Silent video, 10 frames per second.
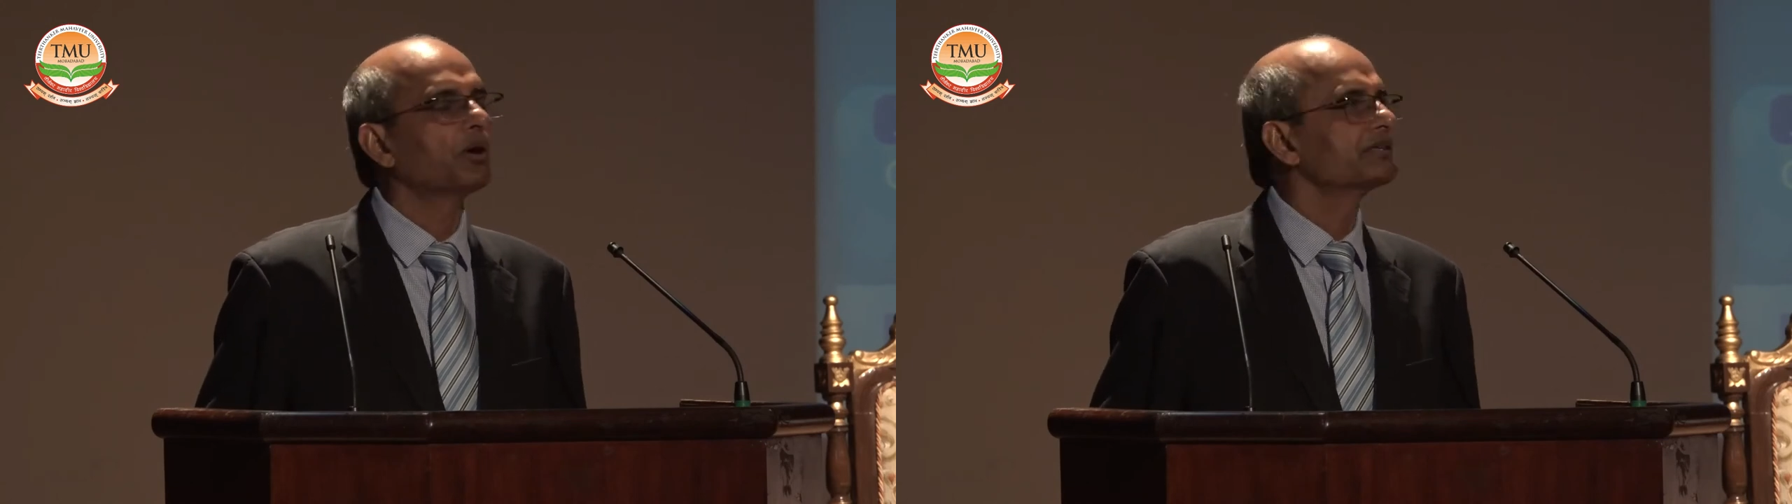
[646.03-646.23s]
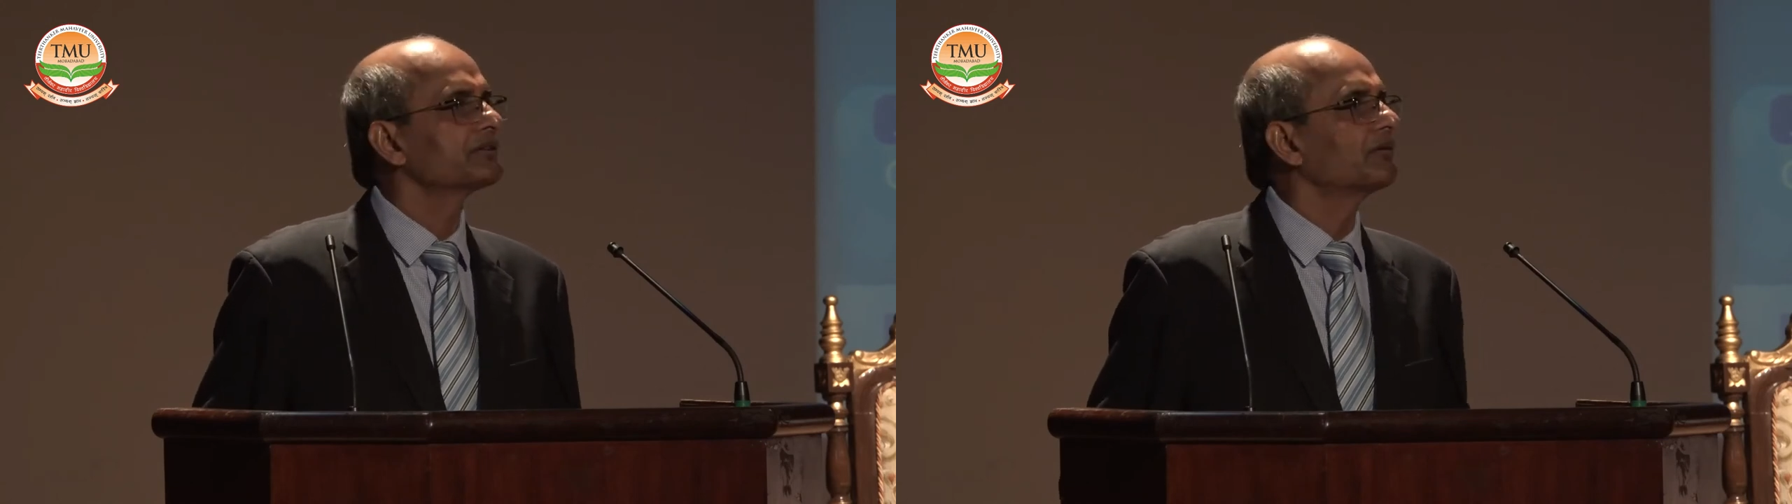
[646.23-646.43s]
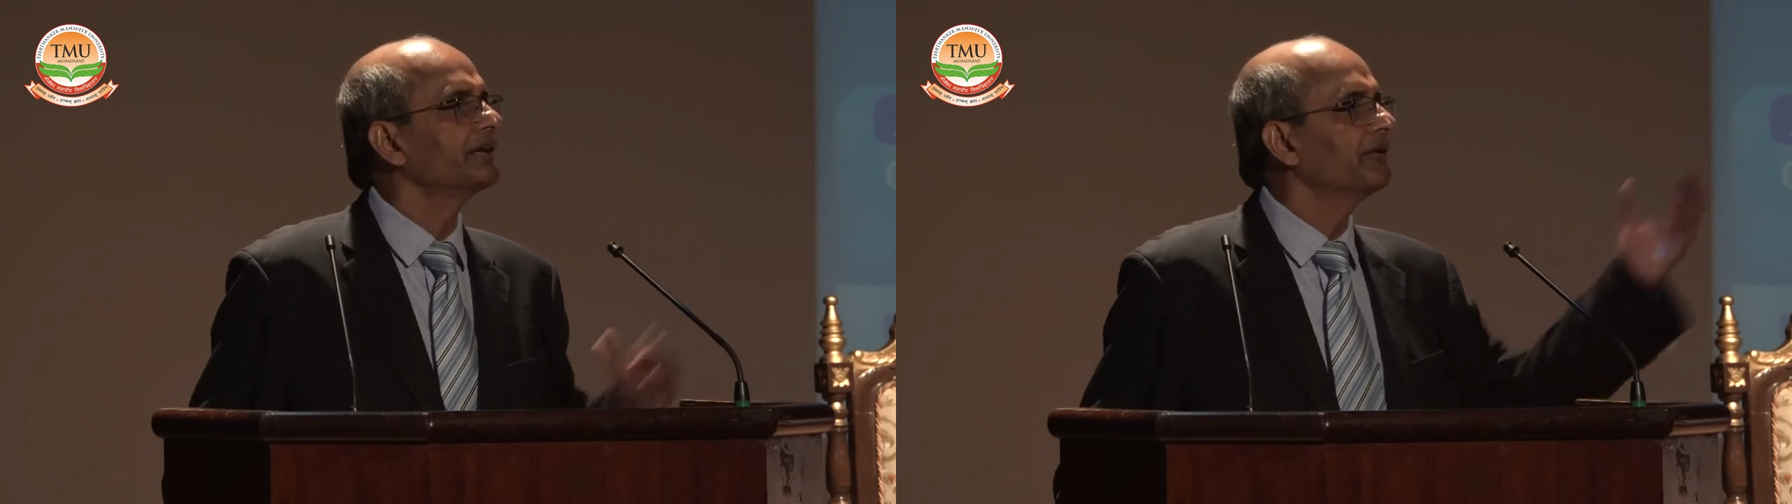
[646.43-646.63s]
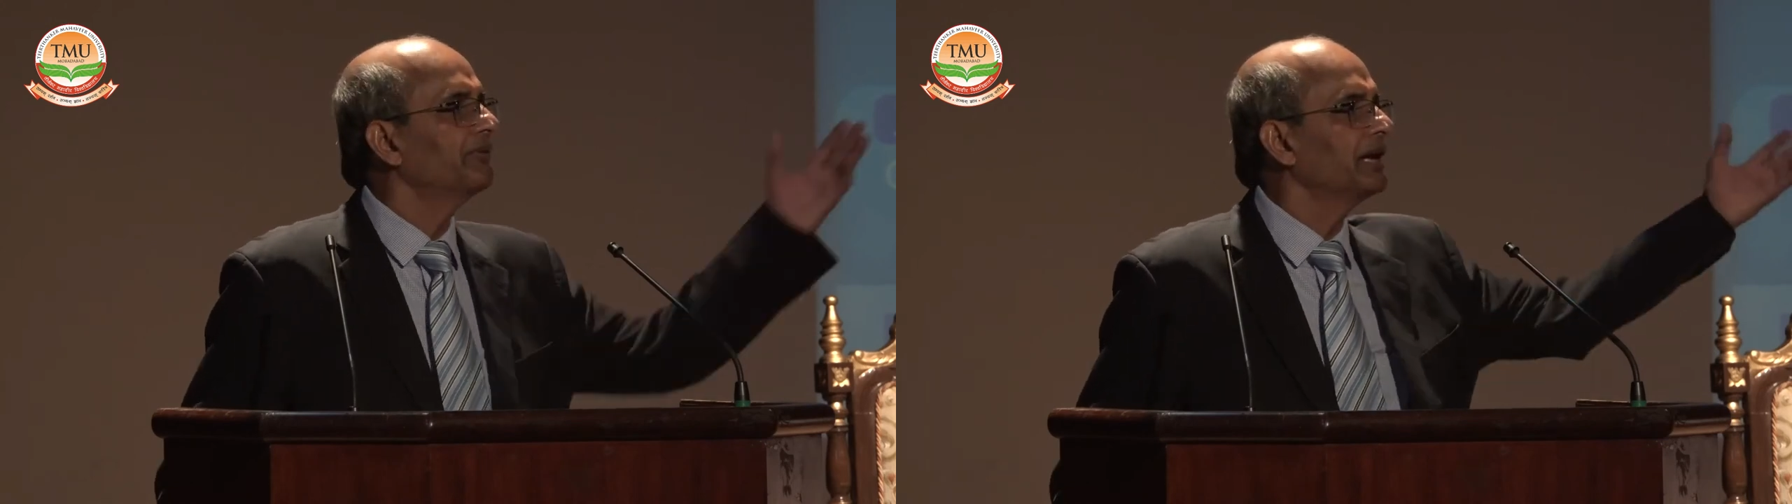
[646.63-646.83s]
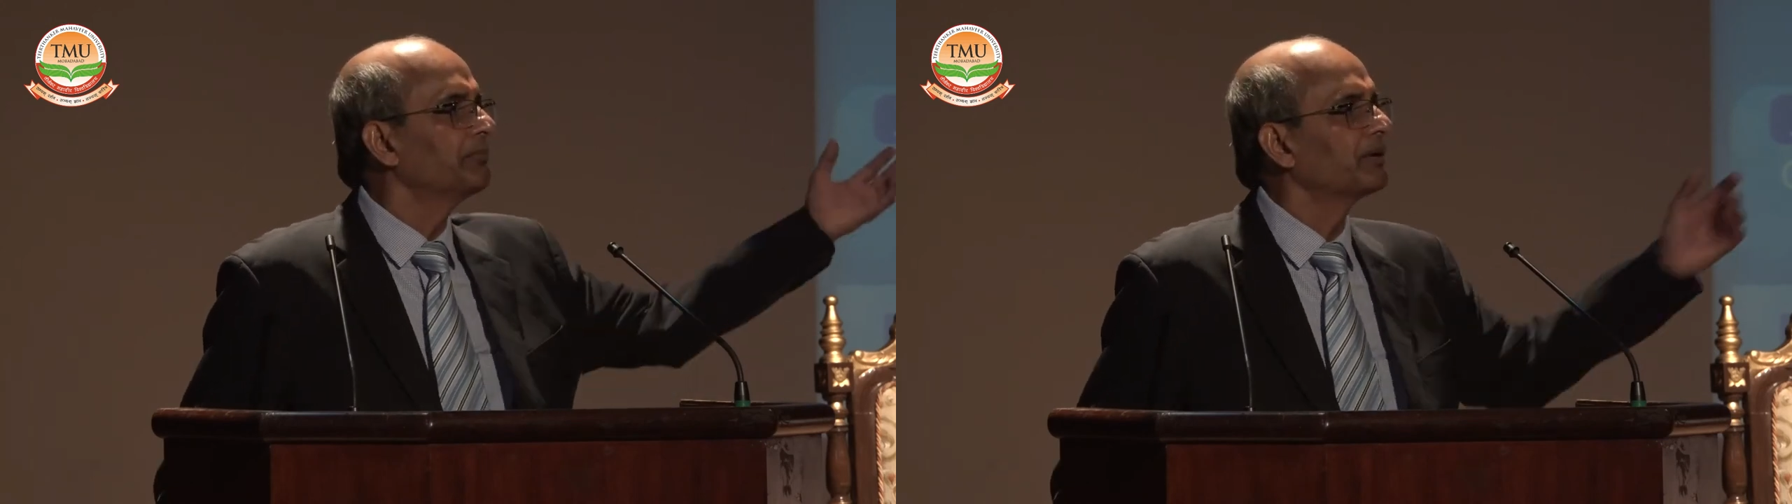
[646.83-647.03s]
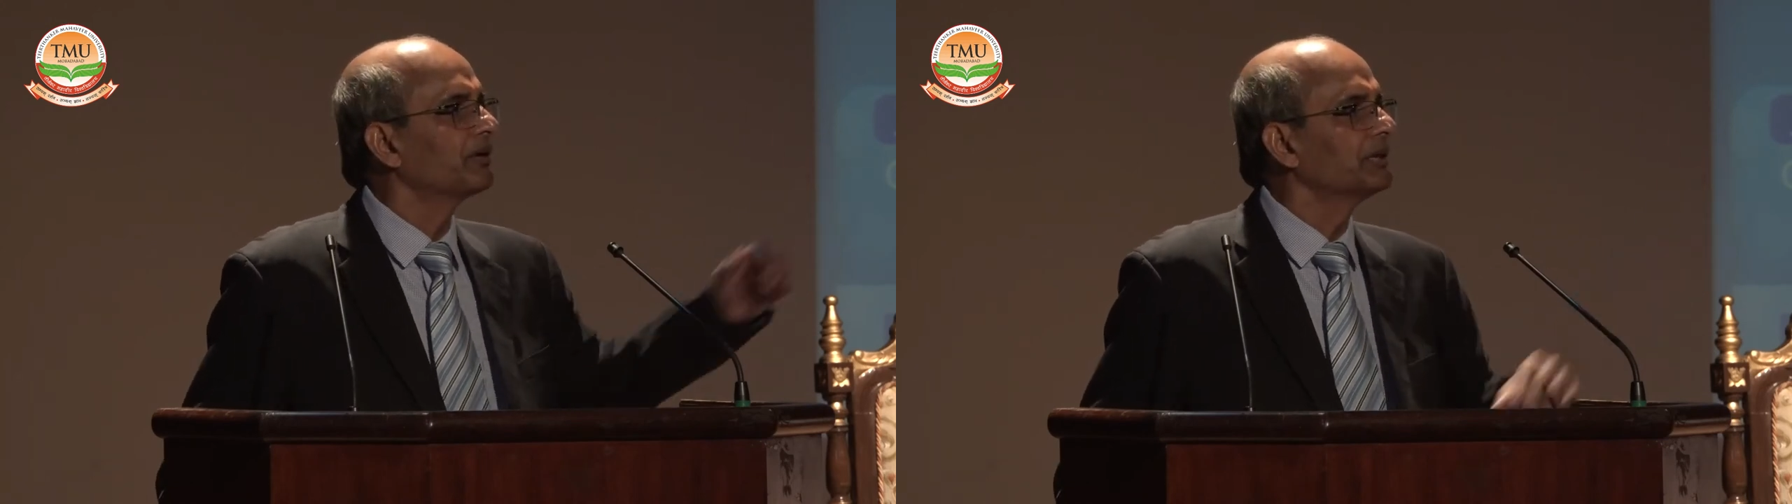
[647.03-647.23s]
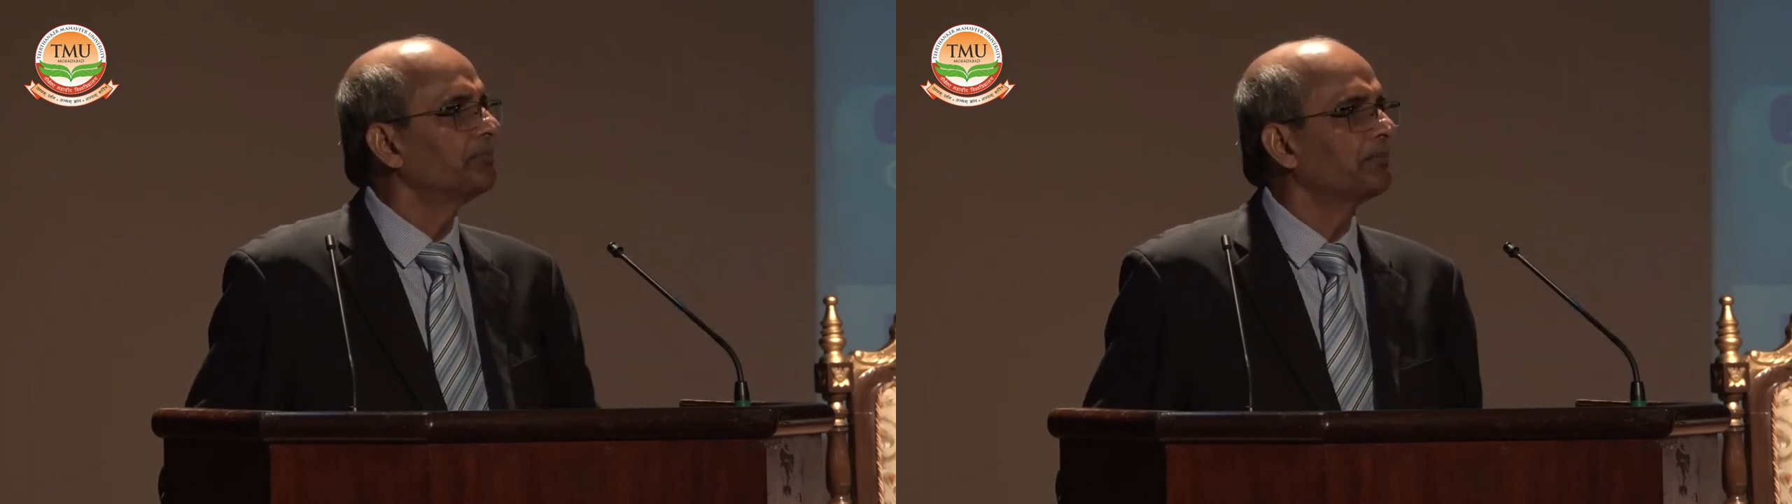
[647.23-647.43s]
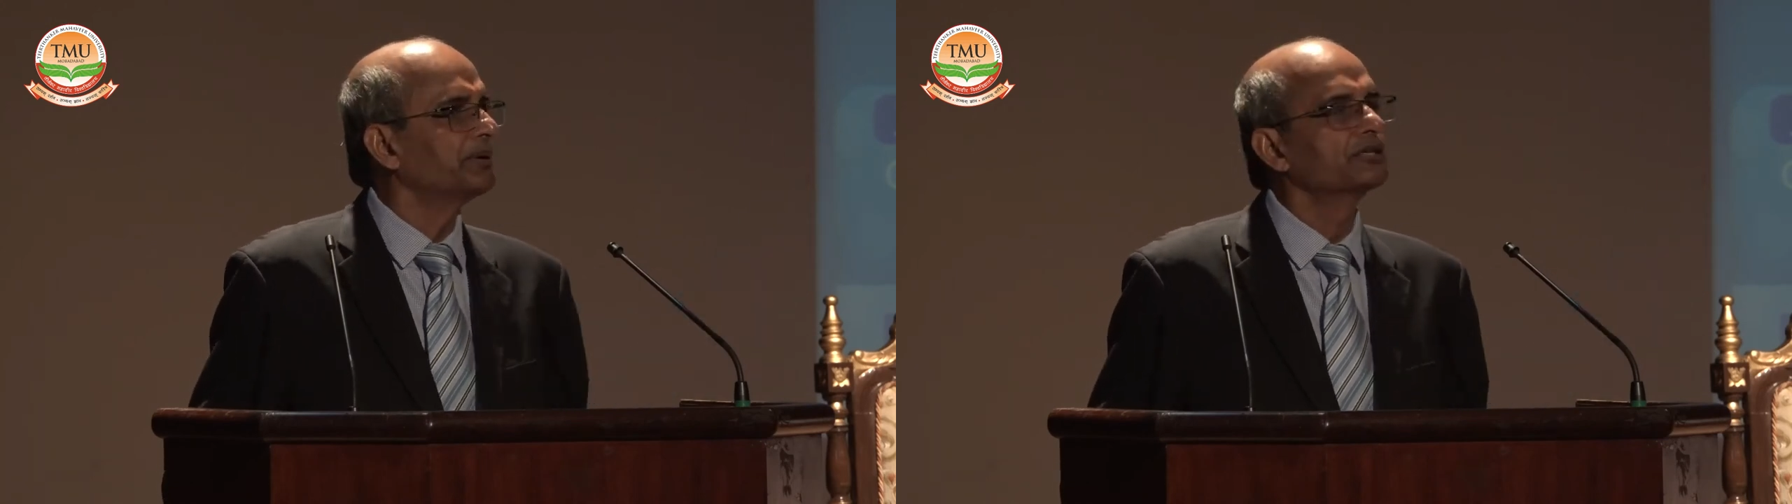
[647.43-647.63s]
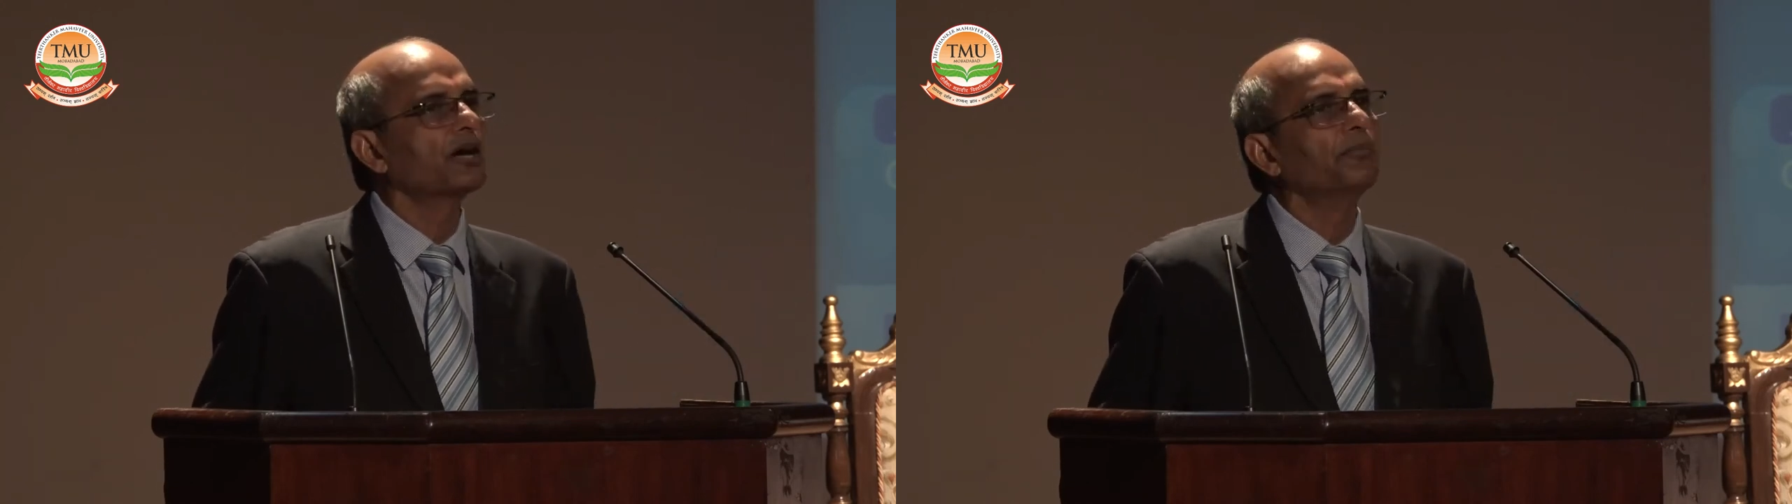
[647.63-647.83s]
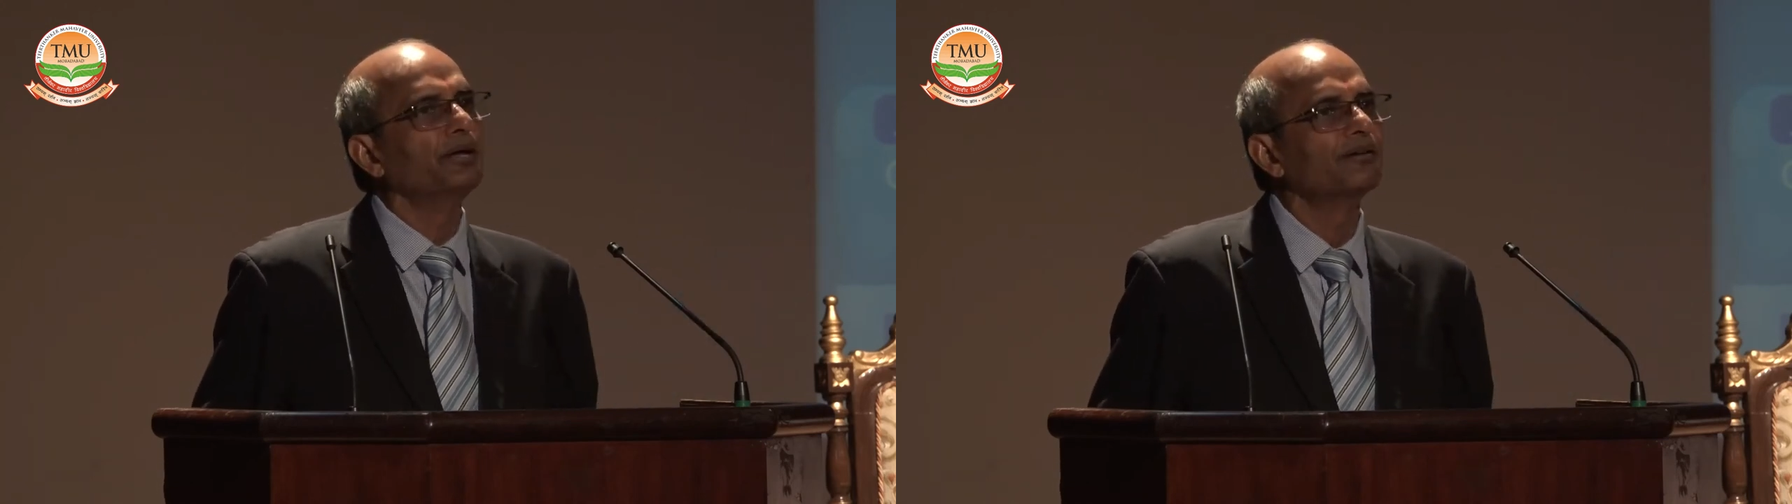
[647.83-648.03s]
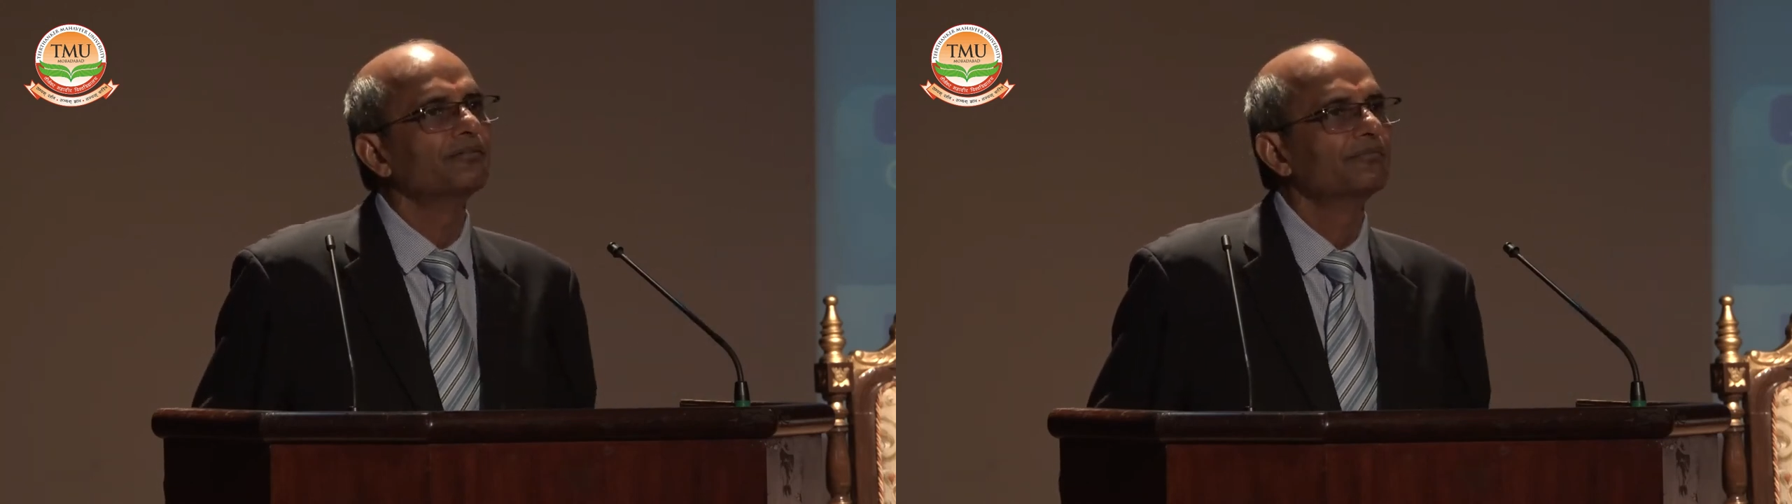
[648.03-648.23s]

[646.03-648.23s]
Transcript: what is already available on the public domain?